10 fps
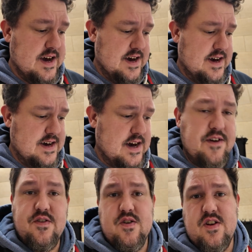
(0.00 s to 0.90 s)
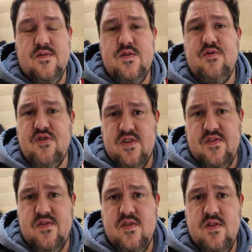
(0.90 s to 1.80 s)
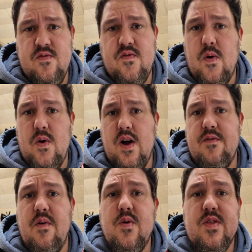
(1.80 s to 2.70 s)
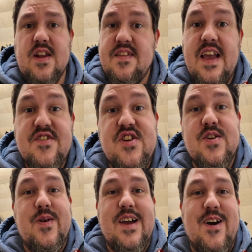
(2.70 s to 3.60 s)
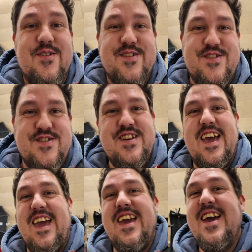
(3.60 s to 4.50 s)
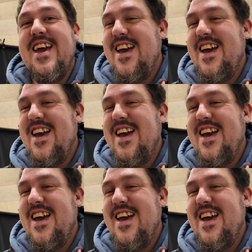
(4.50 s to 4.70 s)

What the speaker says: I forgot a few shots for a review that is actually going out today.